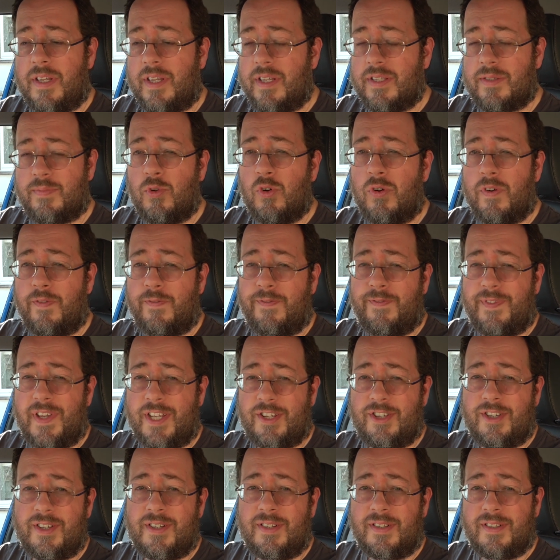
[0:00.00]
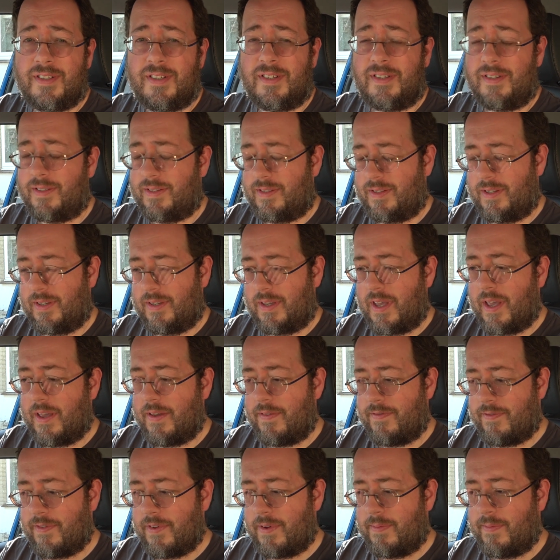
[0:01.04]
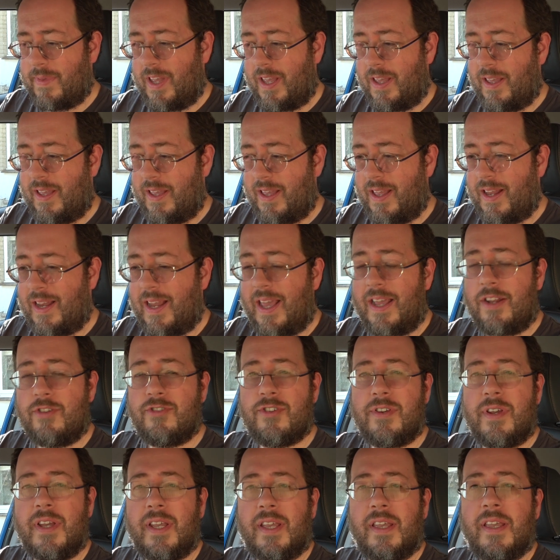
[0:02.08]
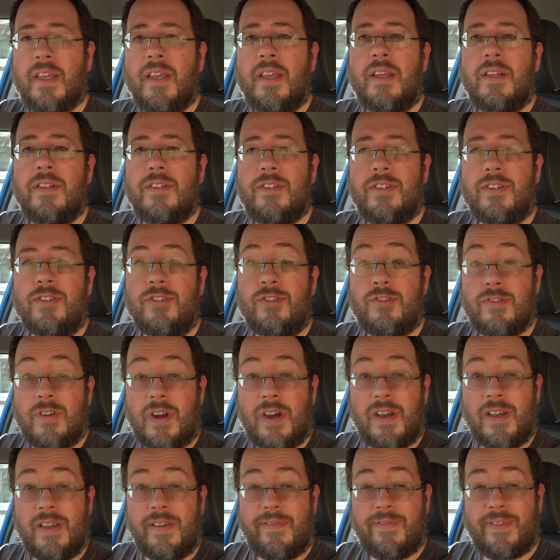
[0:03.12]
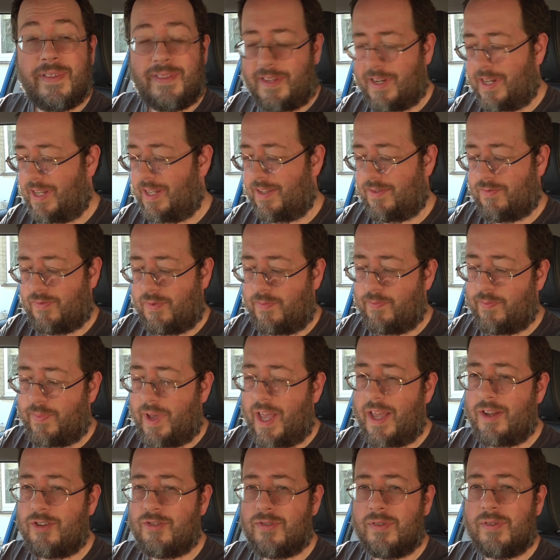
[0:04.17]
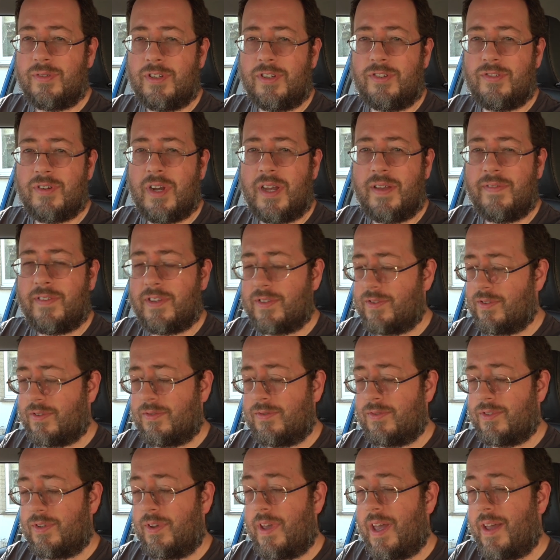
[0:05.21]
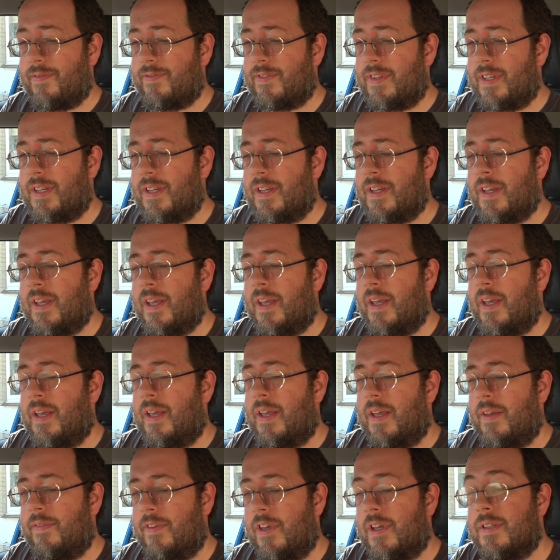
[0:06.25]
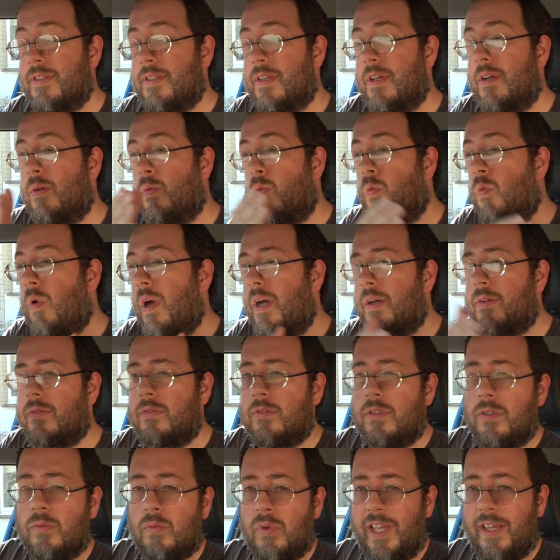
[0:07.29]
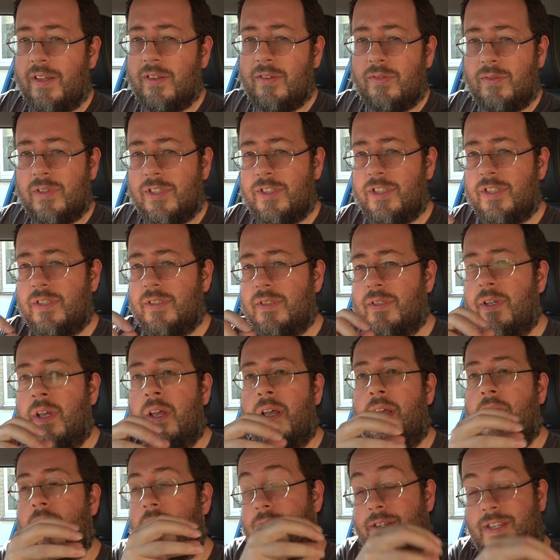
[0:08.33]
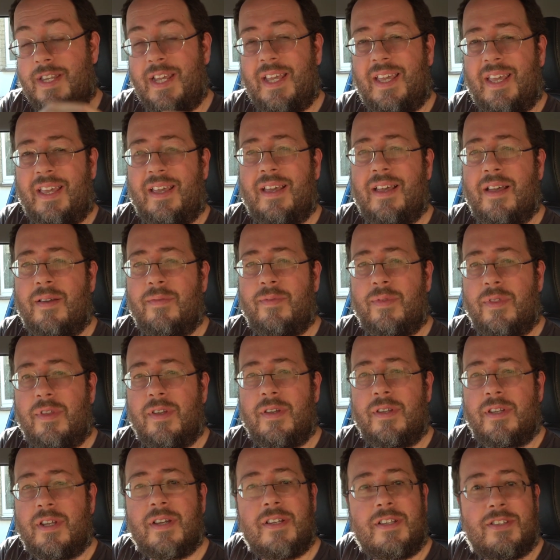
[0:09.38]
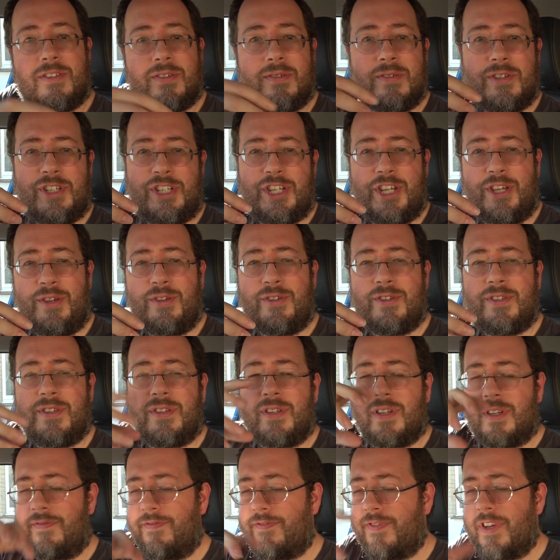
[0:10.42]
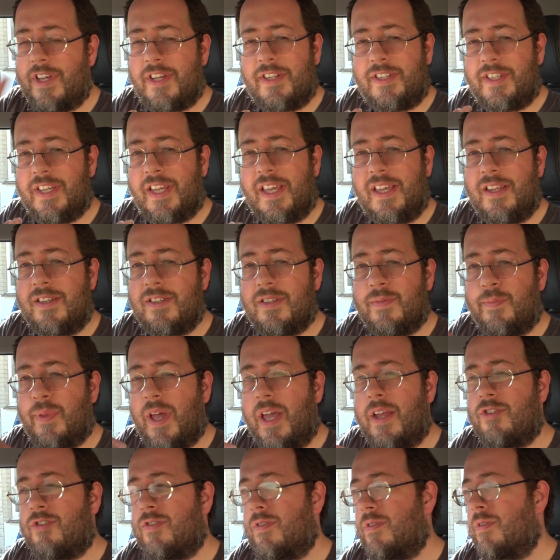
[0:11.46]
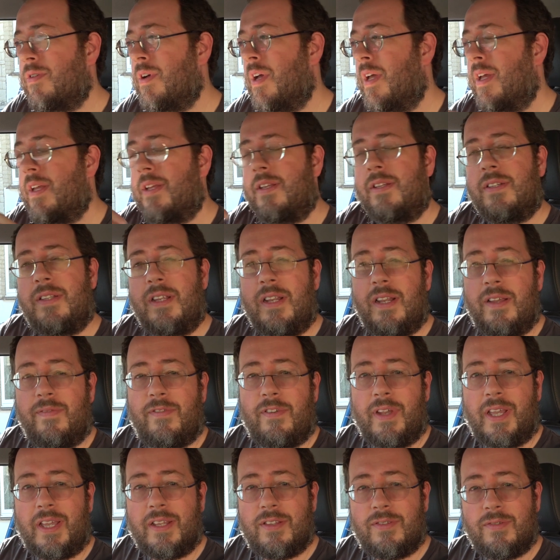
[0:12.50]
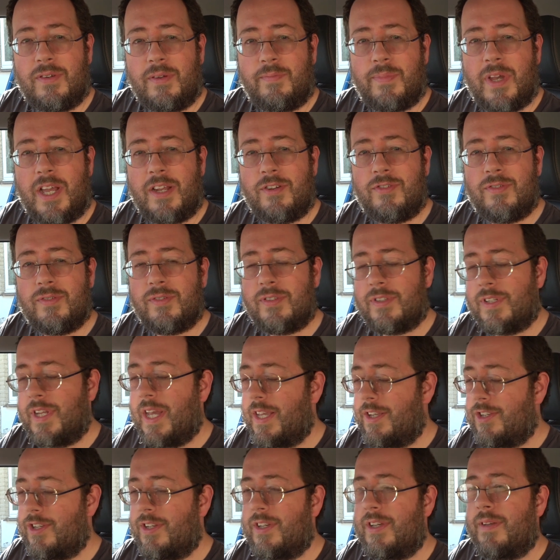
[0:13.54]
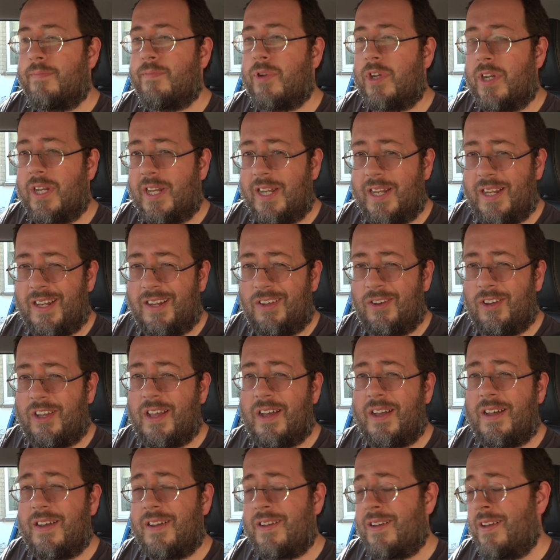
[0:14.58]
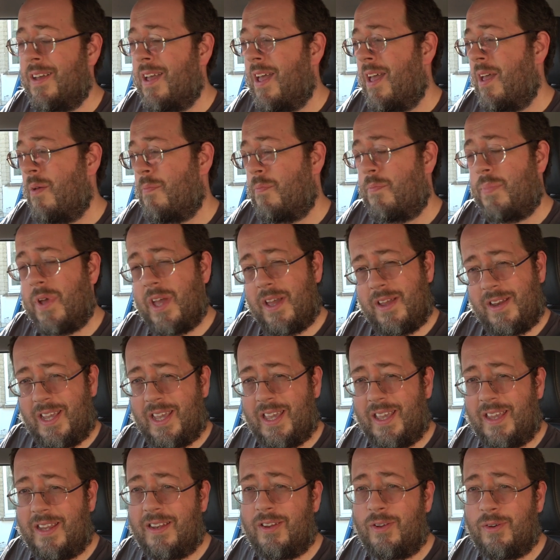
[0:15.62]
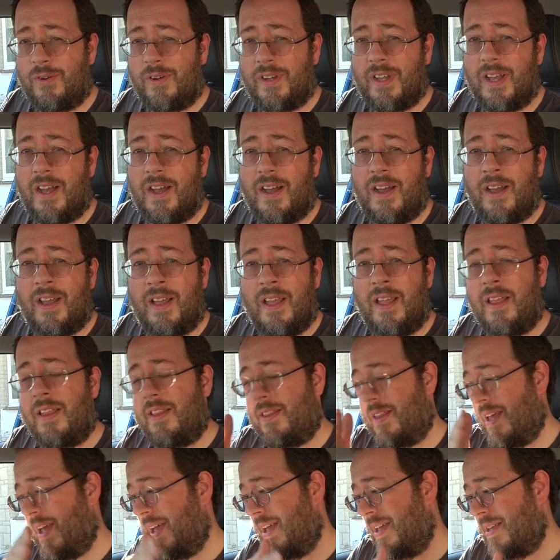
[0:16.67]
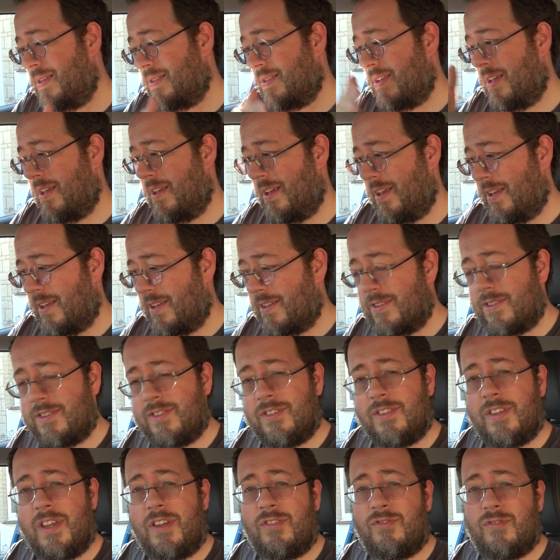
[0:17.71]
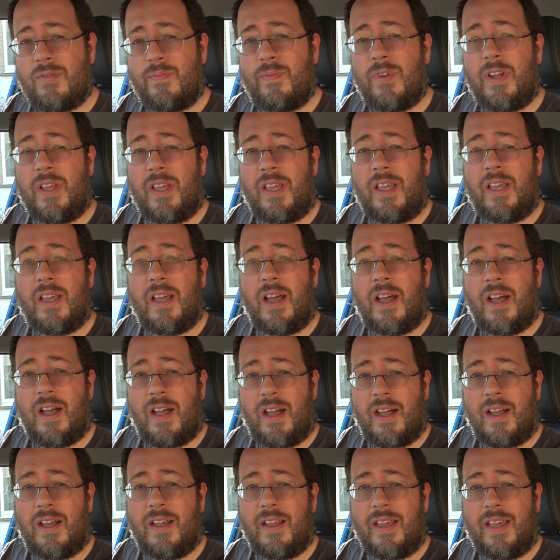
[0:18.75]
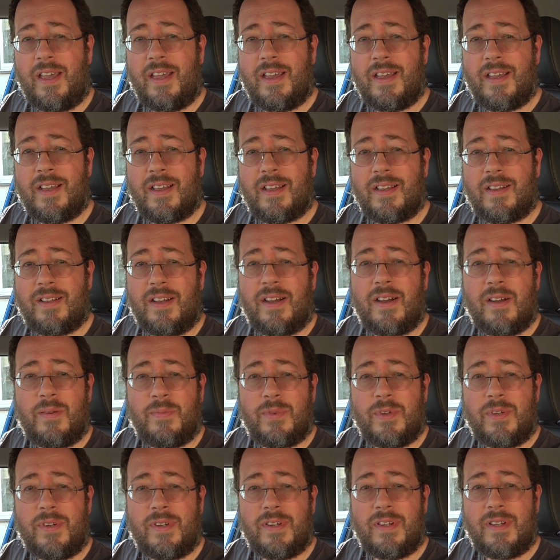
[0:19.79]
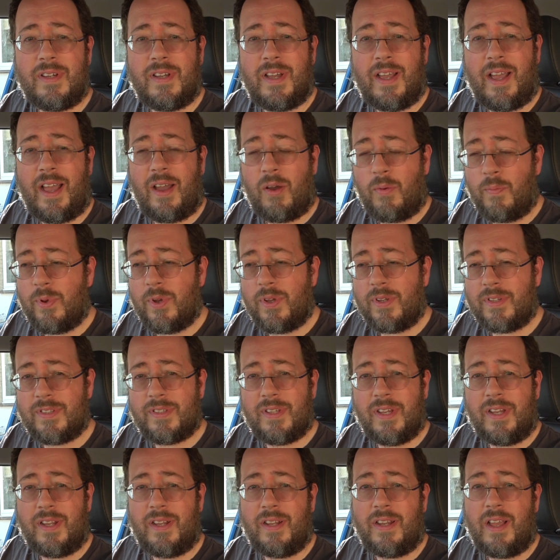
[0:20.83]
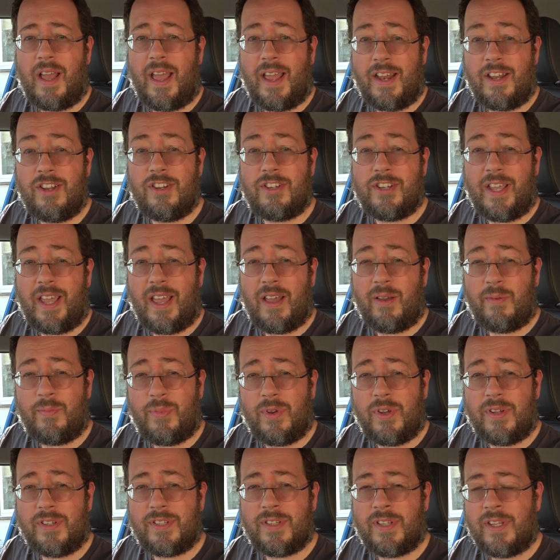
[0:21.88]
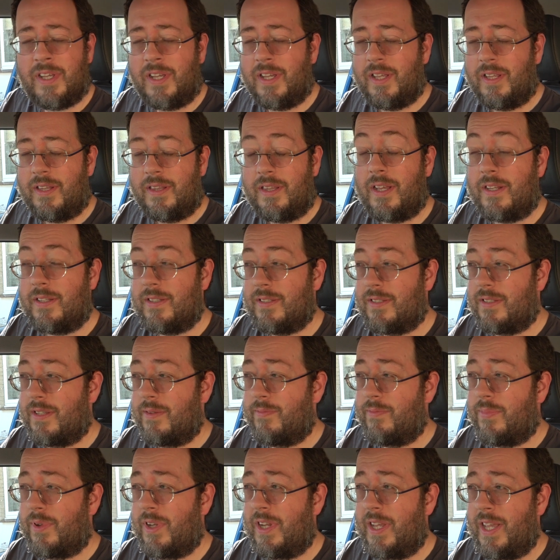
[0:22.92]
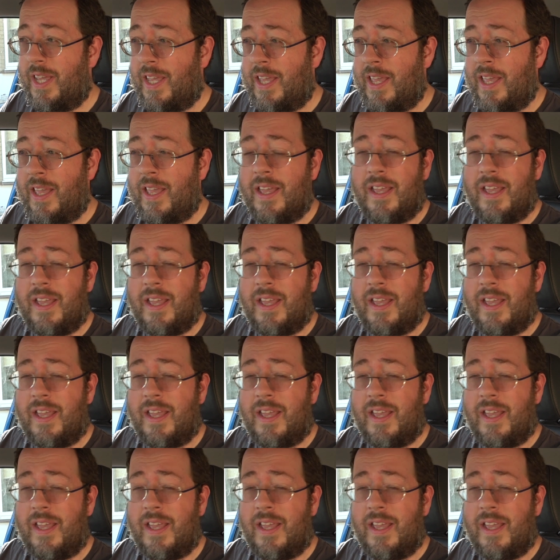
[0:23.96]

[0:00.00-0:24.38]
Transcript: It's more efficient to go from electric to drive than it is from petrol to drive, because of course you have to, if you consider well to wheel, which is digging up the dinosaur juice, converting it into petrol, delivering it to a petrol station, putting it in your car, burning it in your car, that is a considerably higher carbon output and energy output than simply